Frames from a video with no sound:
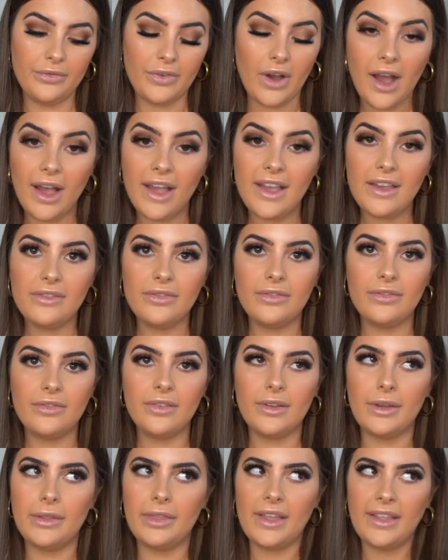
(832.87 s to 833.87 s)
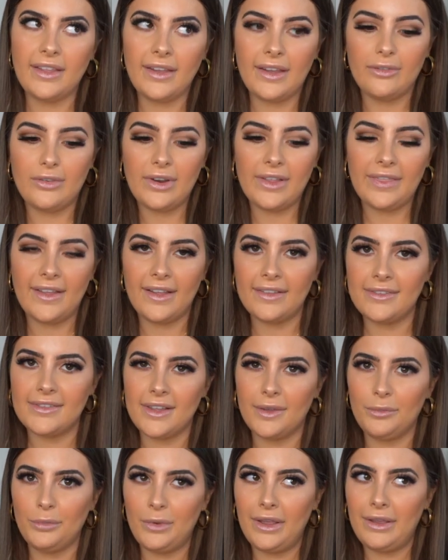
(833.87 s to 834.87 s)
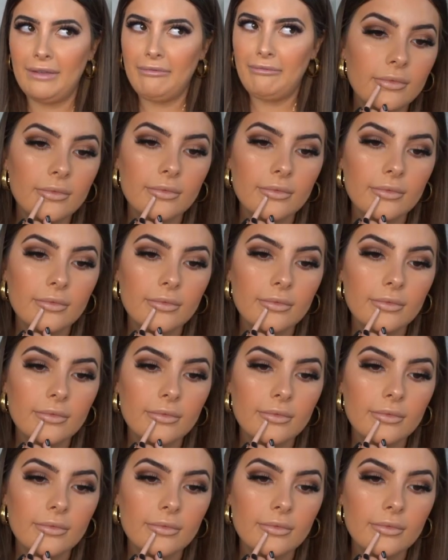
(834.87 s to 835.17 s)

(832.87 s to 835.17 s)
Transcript: I think I read that somewhere.